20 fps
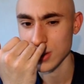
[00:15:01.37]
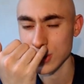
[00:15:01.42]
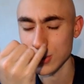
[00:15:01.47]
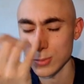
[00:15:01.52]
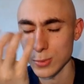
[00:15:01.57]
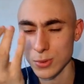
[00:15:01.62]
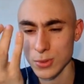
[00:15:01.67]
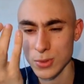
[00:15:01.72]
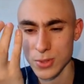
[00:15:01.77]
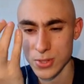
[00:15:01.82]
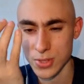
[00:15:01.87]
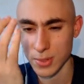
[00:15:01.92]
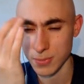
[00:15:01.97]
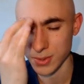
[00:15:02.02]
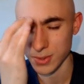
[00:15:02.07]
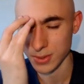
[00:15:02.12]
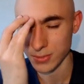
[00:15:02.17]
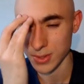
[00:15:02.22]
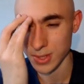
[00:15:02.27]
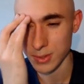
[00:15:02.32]
Kuhn or
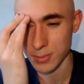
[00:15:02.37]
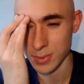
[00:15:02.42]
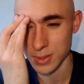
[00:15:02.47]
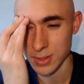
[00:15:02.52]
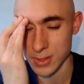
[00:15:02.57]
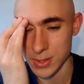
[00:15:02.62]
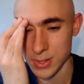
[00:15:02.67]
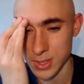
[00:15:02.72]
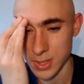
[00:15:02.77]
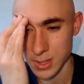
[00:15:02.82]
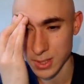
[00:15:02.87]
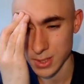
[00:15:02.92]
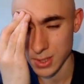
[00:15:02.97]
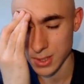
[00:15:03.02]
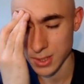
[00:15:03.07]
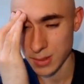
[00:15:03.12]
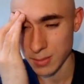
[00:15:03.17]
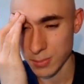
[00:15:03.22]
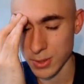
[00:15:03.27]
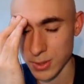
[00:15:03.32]
something, right? Because
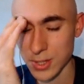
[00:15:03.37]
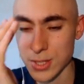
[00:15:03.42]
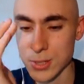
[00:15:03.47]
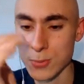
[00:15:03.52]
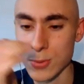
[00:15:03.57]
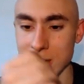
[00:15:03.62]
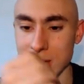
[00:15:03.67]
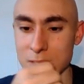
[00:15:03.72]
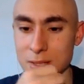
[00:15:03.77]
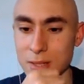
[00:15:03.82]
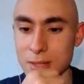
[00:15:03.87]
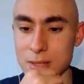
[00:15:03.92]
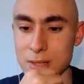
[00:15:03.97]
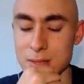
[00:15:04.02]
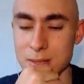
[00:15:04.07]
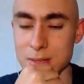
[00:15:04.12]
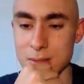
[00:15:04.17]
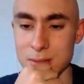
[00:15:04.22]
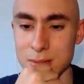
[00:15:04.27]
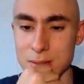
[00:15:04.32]
Prina's practically.